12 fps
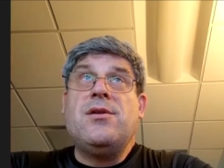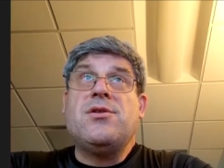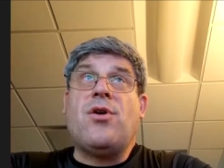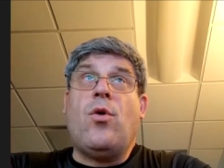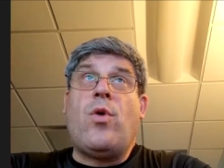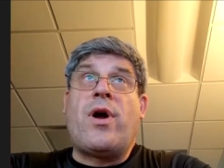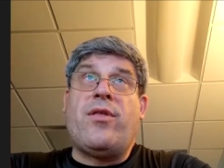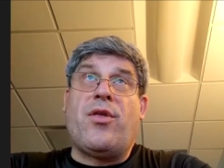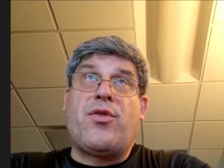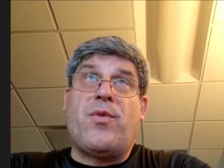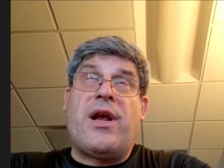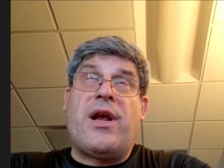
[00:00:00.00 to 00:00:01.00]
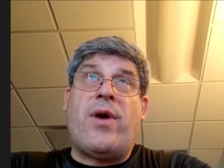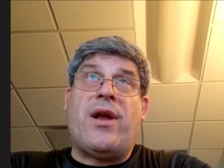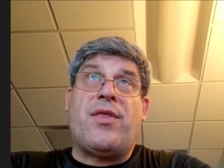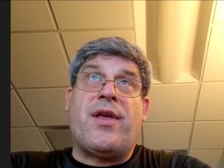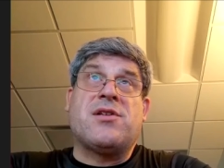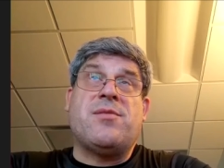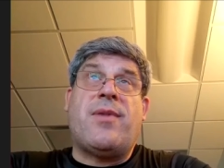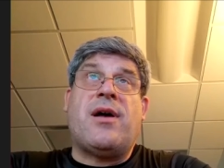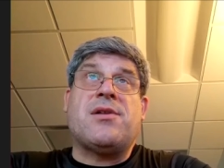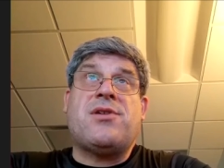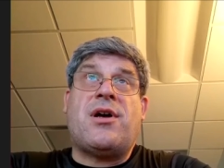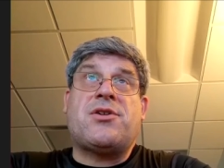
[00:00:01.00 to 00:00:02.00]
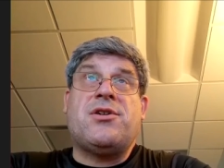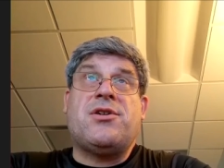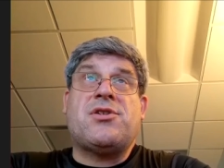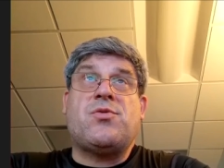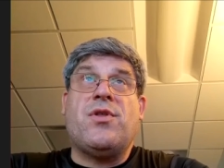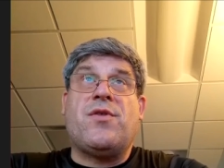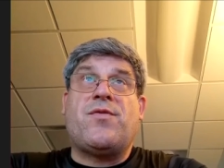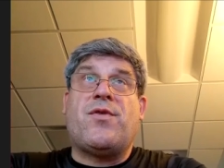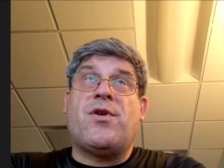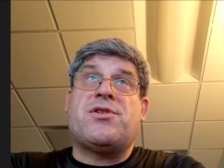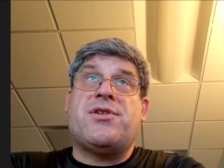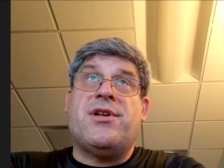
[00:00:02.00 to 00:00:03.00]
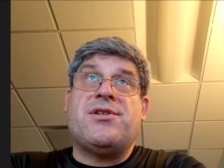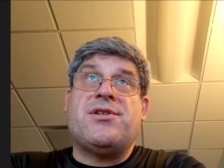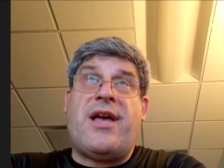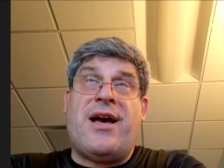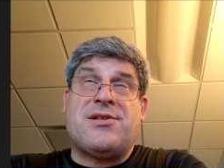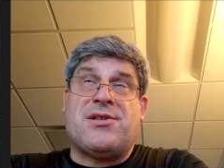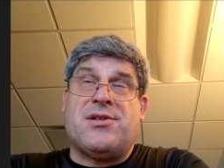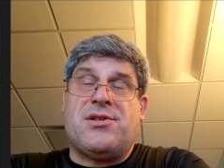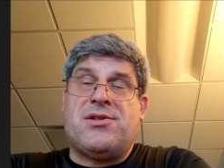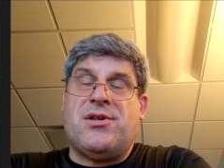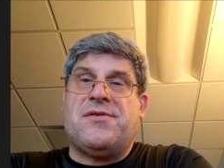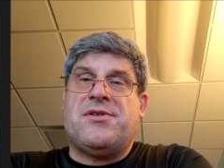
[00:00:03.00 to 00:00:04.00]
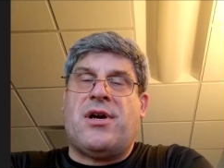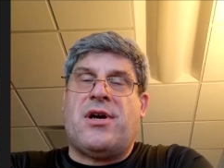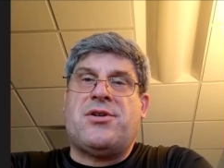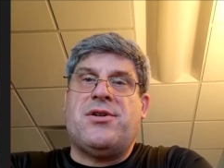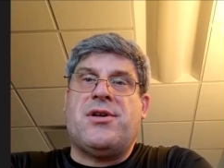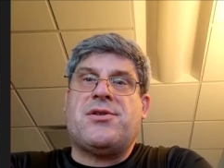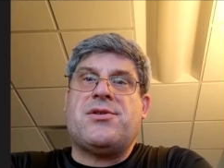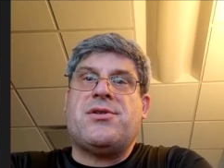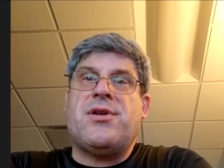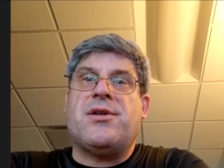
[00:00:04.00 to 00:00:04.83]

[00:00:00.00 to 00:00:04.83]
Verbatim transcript: So what are the three great things about suchness? Well, the first is the essence of suchness.